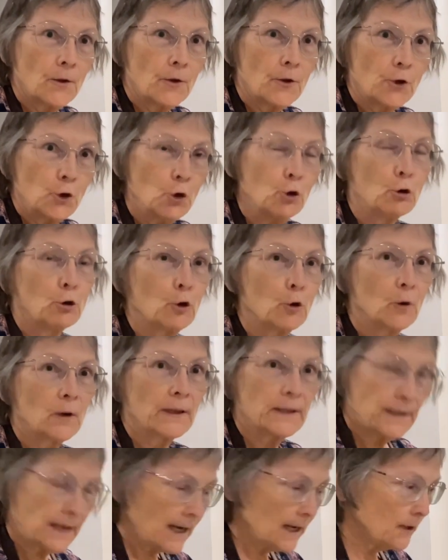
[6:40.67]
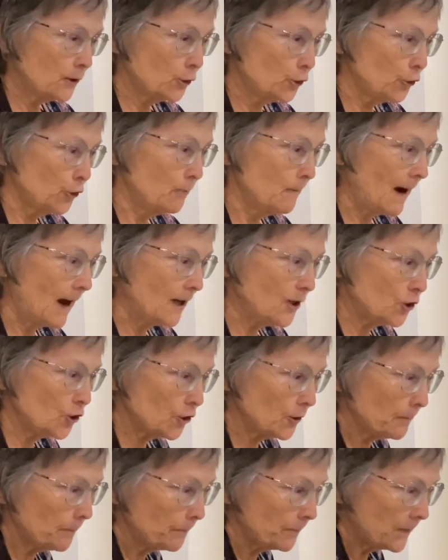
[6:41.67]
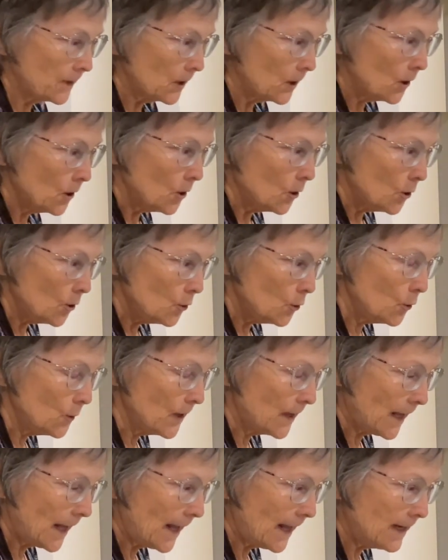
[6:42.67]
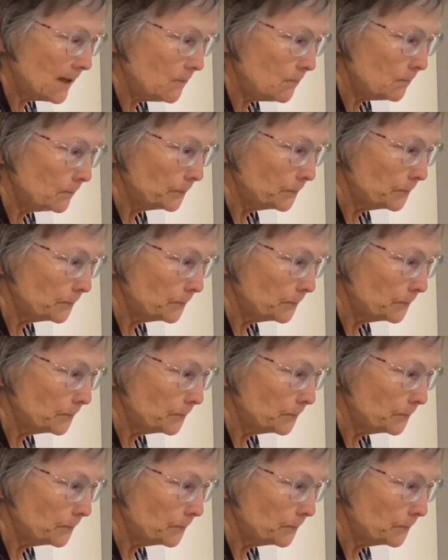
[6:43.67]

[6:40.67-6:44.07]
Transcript: you cool it down too much, you can